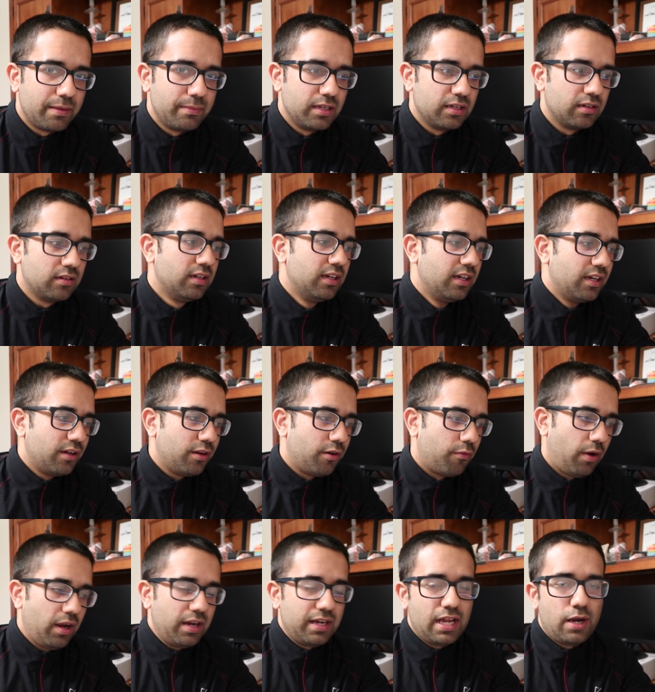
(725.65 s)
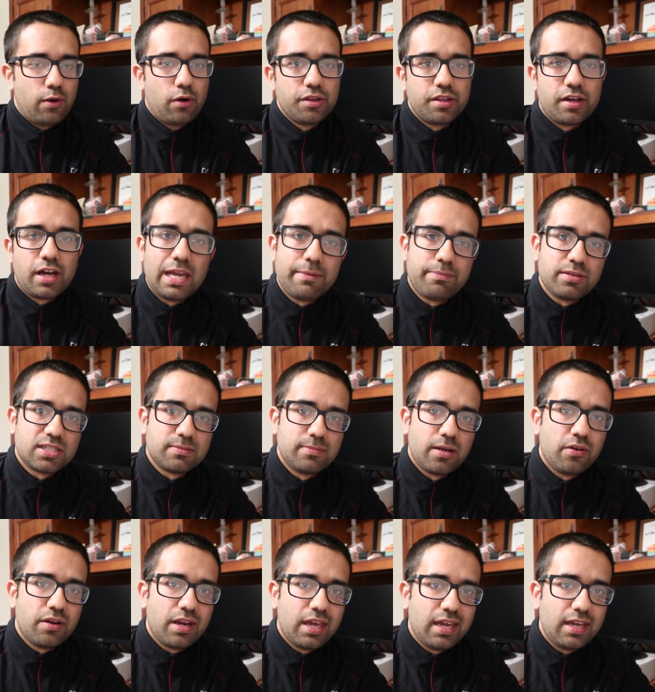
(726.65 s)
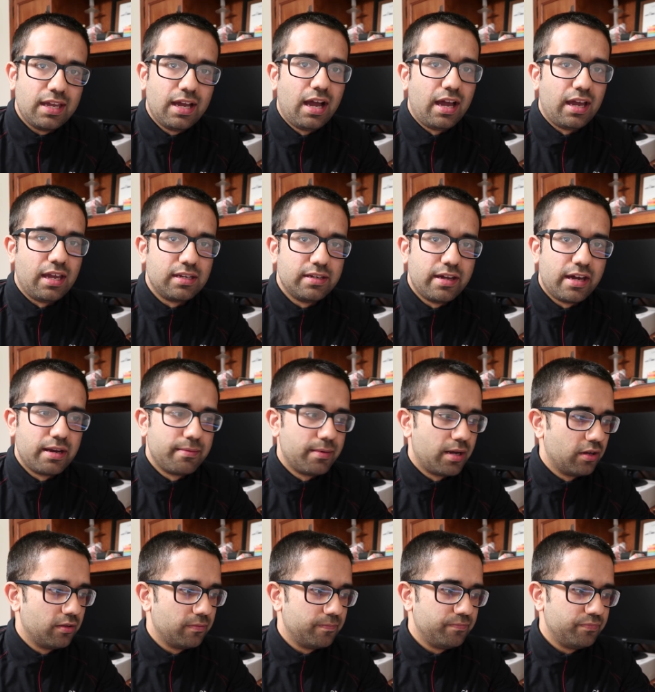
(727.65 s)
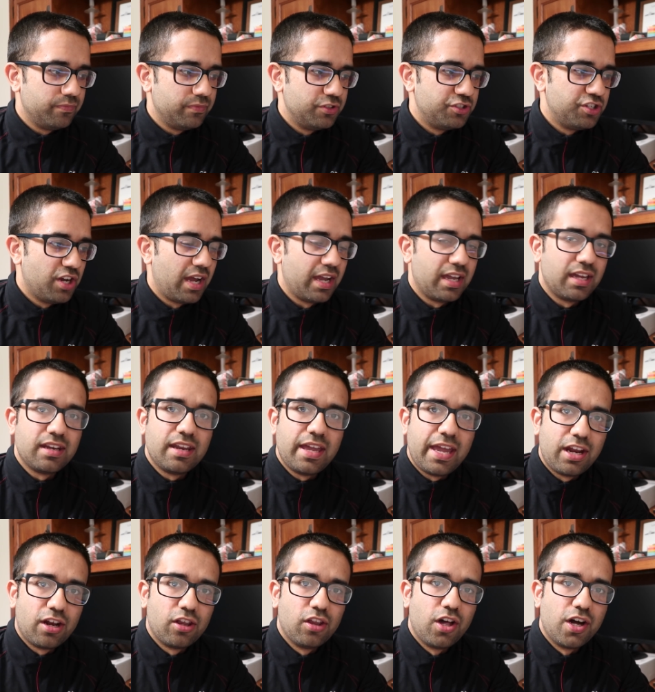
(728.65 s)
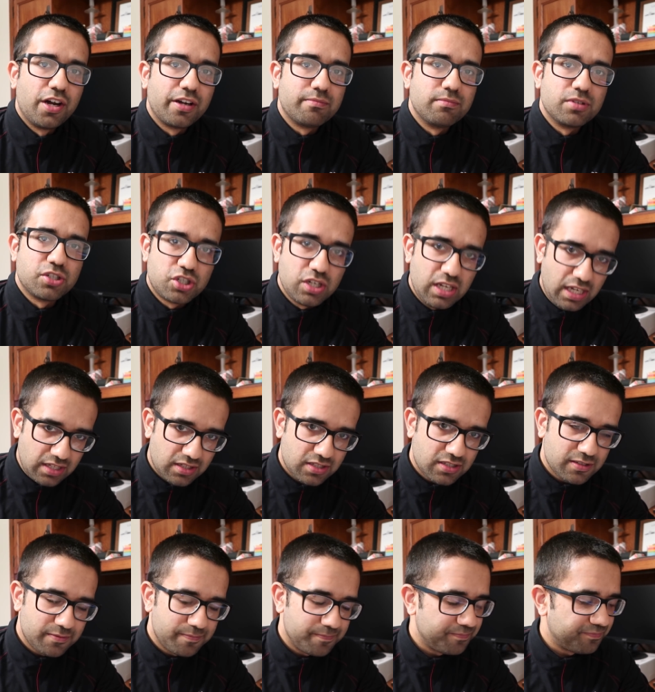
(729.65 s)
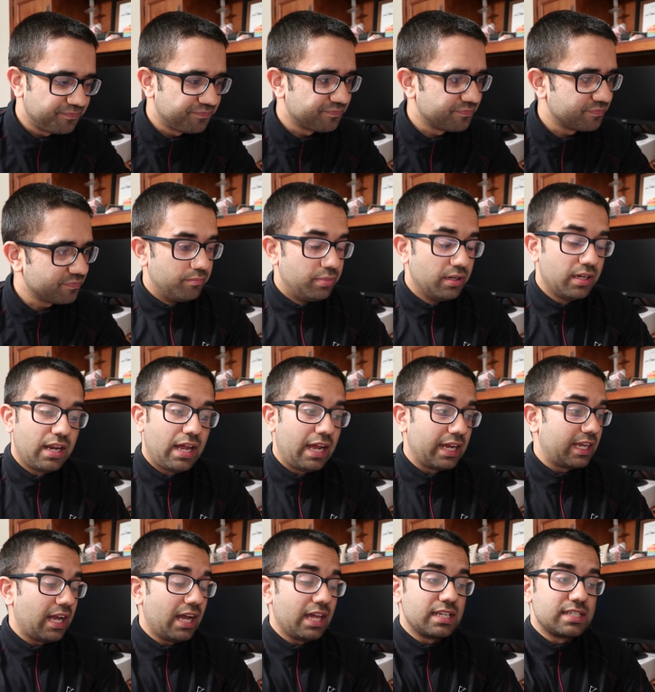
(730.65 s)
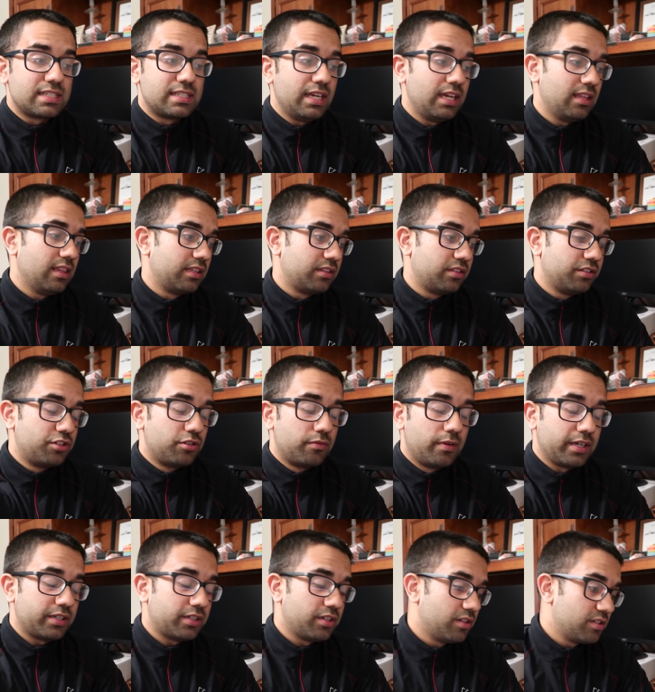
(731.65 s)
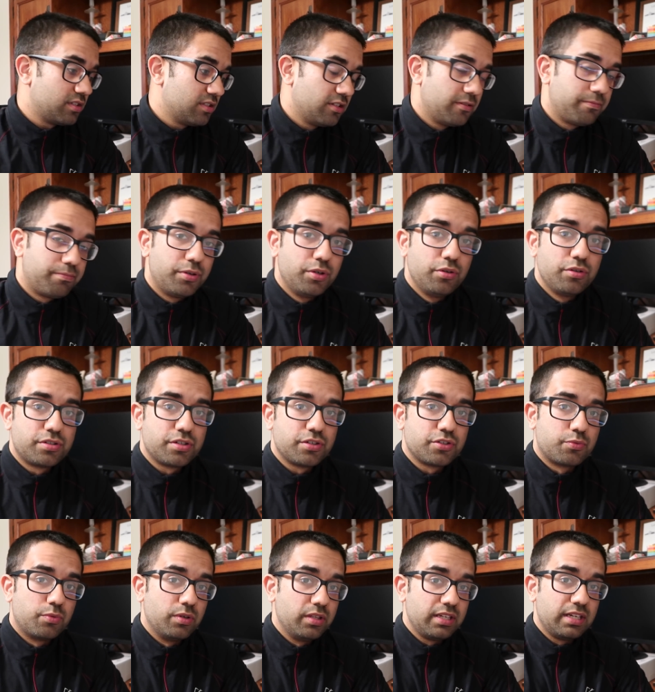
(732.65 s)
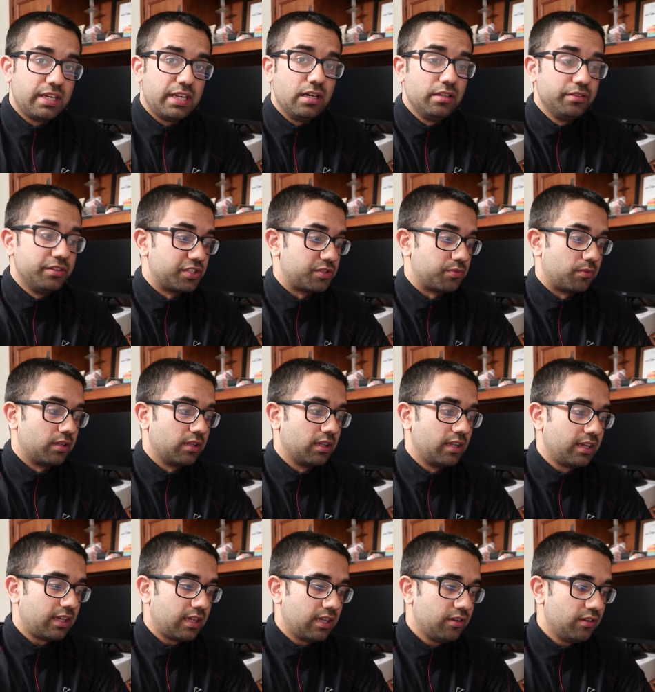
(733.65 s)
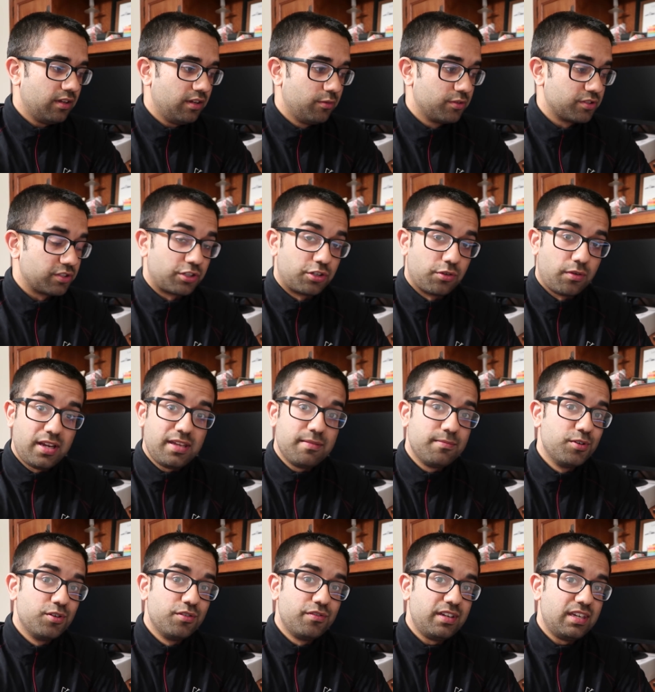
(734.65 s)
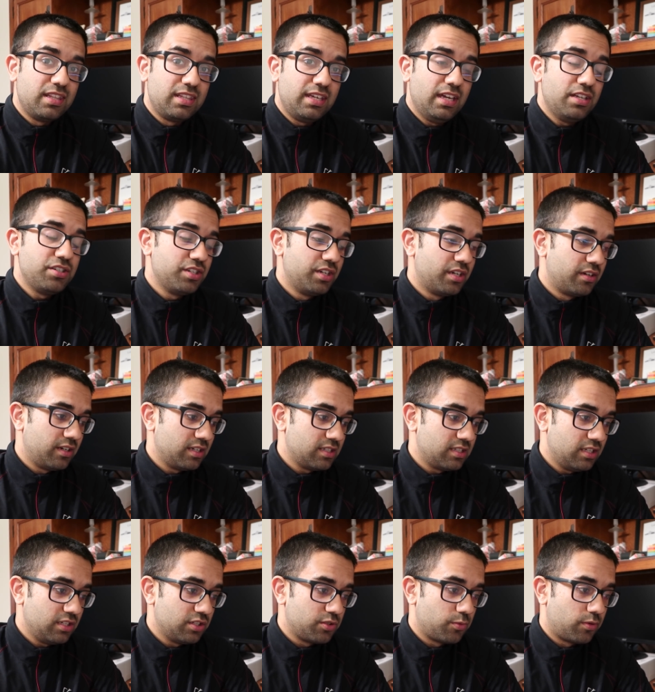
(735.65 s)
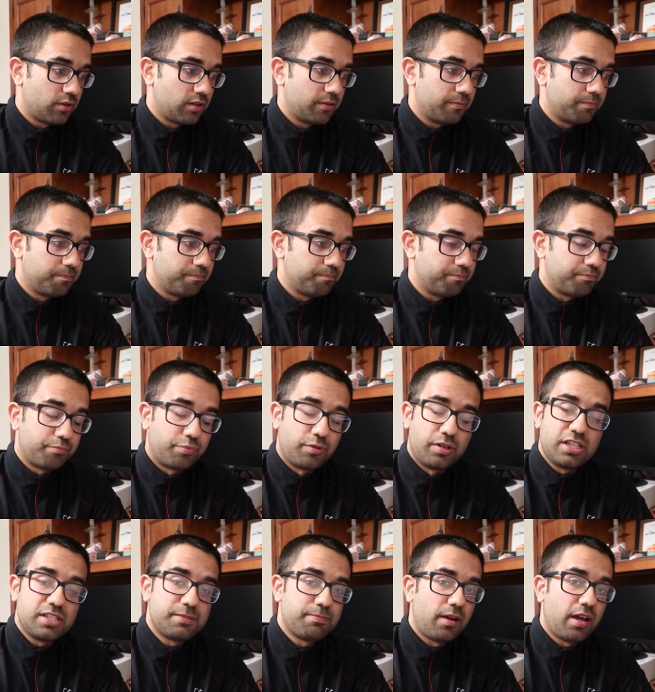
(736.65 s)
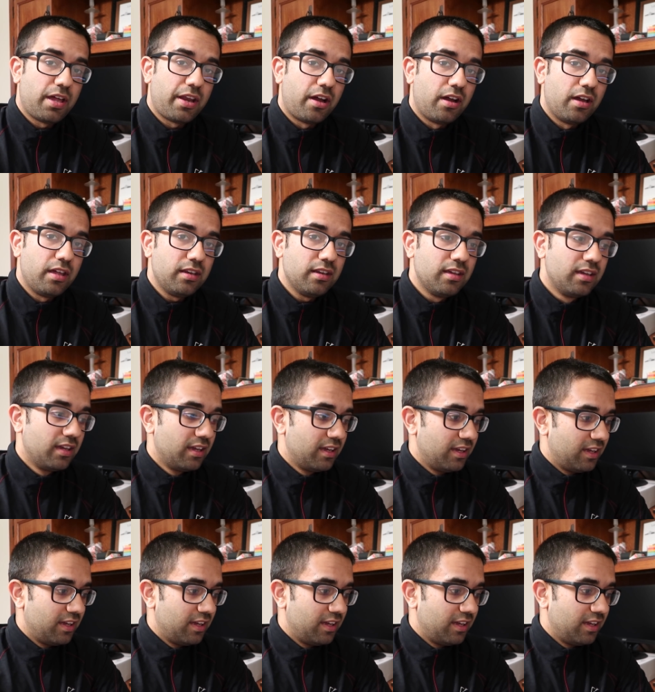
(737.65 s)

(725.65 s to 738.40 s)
I mean, right now all the hype is about A I, not about giant analog machines. But I gotta say, like, the directors and the producers really nailed this one. Like, it, it was a great movie, and the engineering scenes were pretty spot on.